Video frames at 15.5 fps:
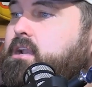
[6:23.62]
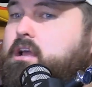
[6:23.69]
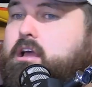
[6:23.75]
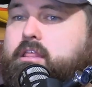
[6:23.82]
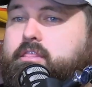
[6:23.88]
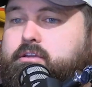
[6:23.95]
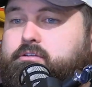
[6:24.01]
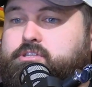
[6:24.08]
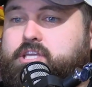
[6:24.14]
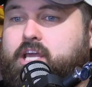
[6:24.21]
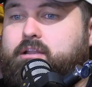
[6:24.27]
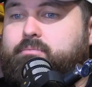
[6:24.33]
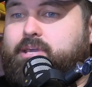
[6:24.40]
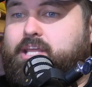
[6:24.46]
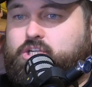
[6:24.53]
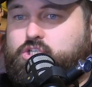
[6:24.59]
there is going
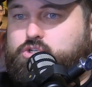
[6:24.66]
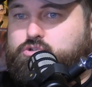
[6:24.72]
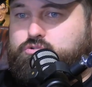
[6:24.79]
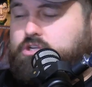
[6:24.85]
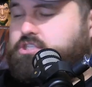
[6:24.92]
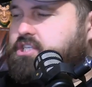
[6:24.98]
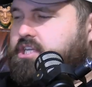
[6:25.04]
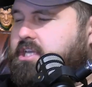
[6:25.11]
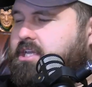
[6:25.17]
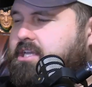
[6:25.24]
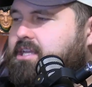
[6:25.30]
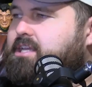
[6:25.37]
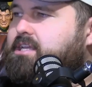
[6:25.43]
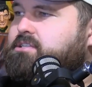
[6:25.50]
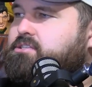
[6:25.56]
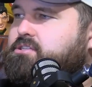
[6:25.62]
to be an atrocity in
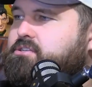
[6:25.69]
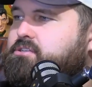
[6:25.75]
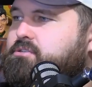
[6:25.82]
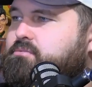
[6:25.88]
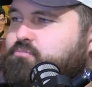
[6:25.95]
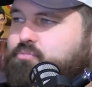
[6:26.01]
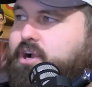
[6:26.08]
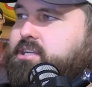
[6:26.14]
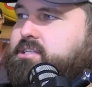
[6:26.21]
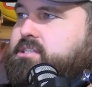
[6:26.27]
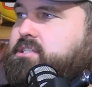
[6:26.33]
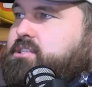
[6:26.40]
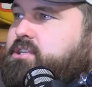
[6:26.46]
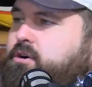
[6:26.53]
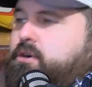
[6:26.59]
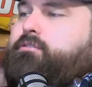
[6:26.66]
here soon. Brace
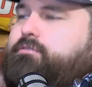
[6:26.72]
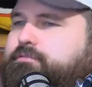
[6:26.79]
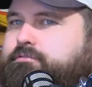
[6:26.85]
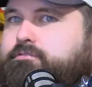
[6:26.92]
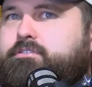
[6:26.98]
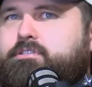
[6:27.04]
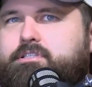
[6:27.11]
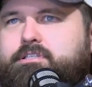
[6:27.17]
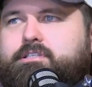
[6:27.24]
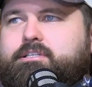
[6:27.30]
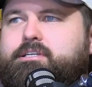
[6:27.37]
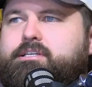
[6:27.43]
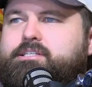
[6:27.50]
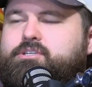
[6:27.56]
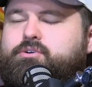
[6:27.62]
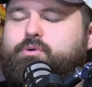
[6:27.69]
yourself.
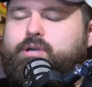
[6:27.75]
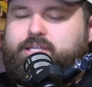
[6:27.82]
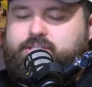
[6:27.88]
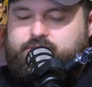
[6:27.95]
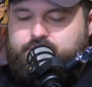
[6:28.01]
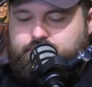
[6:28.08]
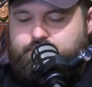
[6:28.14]
He's quick too.